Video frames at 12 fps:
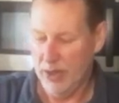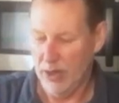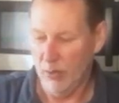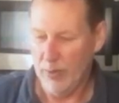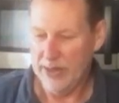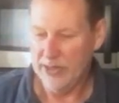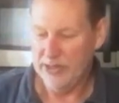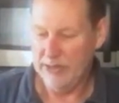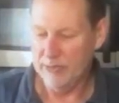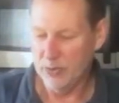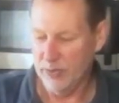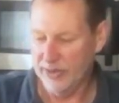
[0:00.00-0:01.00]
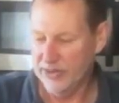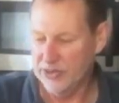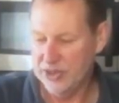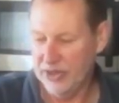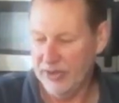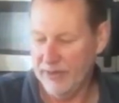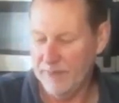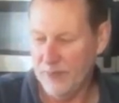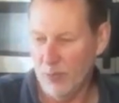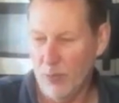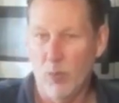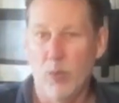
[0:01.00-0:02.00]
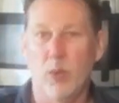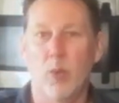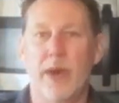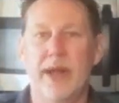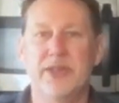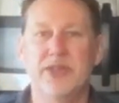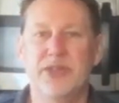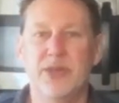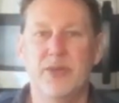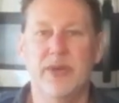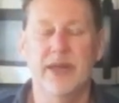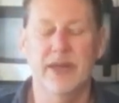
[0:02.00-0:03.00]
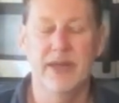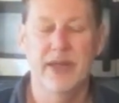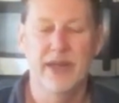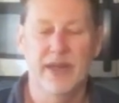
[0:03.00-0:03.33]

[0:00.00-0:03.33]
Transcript: our wine teams were considering what wines to uh,